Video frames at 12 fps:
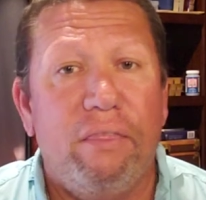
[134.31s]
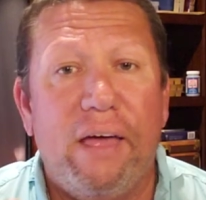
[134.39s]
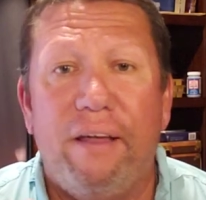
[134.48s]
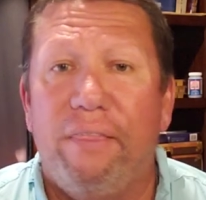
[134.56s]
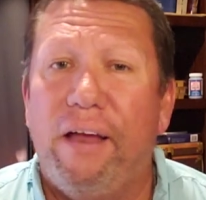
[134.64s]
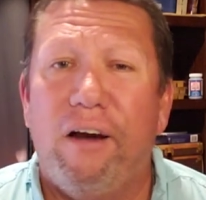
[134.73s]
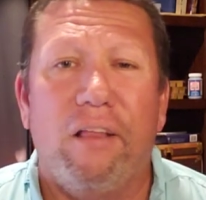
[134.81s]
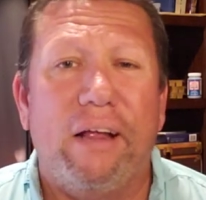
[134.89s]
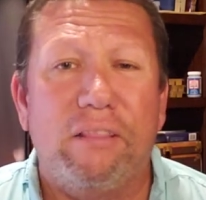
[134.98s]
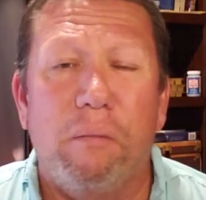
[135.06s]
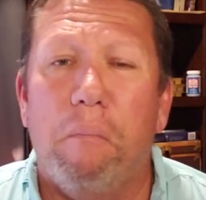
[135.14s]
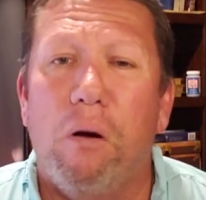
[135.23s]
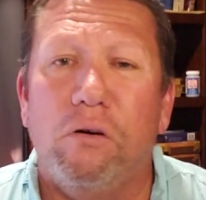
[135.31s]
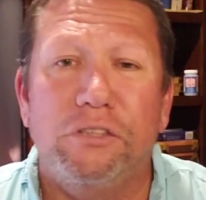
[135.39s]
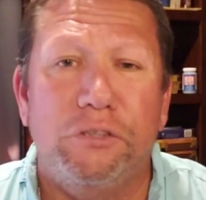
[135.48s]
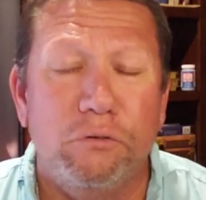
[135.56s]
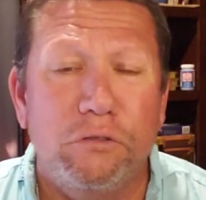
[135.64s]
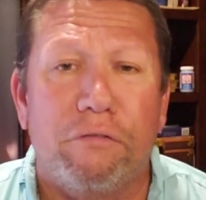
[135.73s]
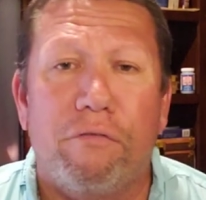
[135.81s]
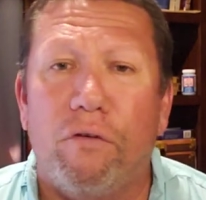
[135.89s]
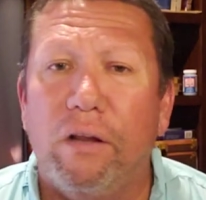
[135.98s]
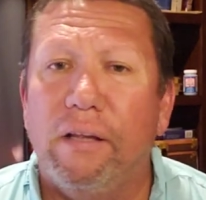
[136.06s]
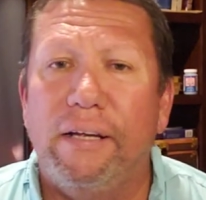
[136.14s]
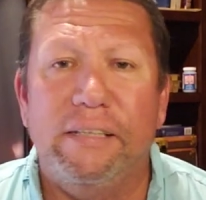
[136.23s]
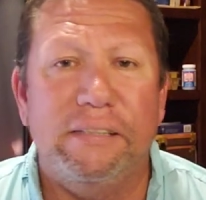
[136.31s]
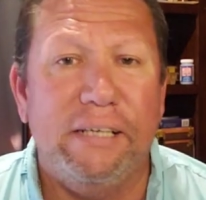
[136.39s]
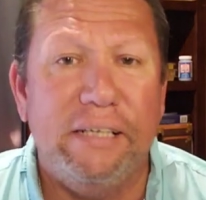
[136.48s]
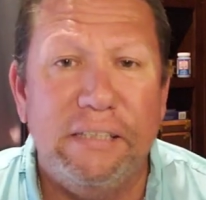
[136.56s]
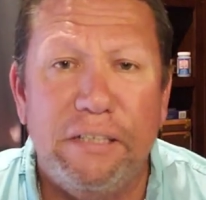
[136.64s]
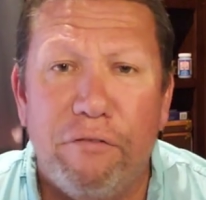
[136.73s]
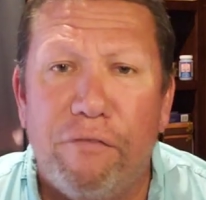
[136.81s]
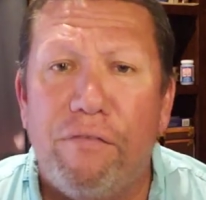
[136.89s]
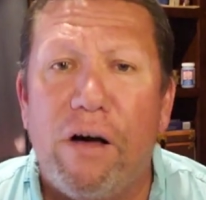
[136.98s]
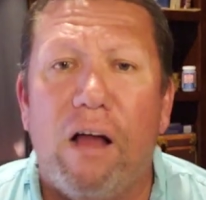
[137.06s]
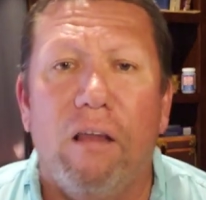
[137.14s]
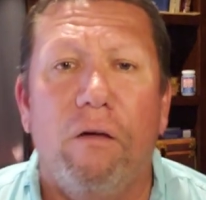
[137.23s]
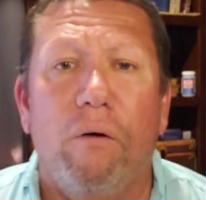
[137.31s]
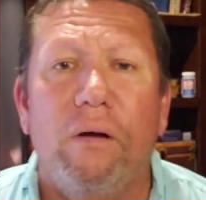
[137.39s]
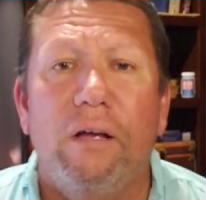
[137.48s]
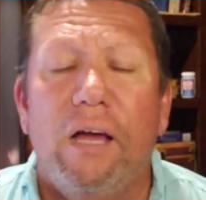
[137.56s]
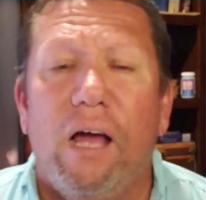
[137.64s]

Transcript: they are like the most user friendly. It's easy to follow.